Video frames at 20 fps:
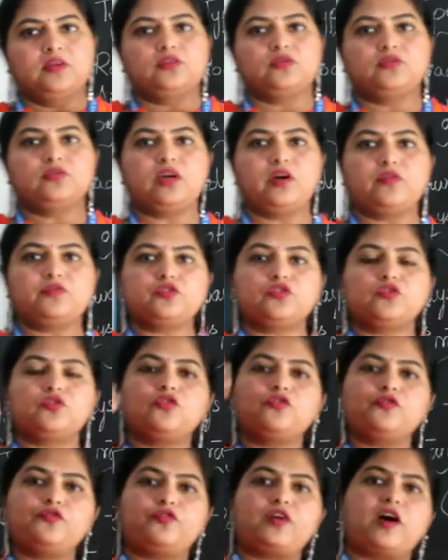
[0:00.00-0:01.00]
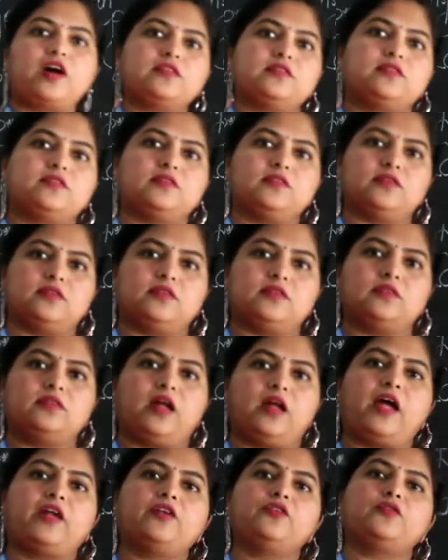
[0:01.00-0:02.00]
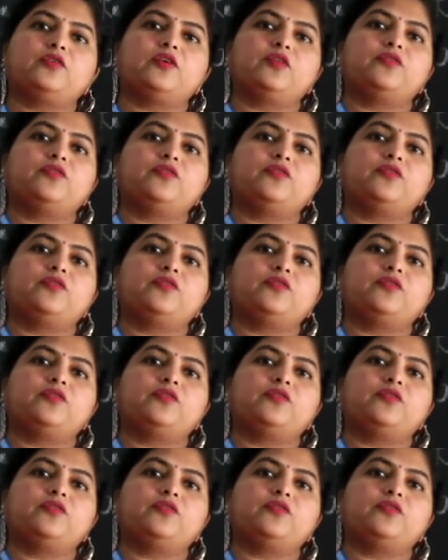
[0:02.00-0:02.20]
you have to go faster and to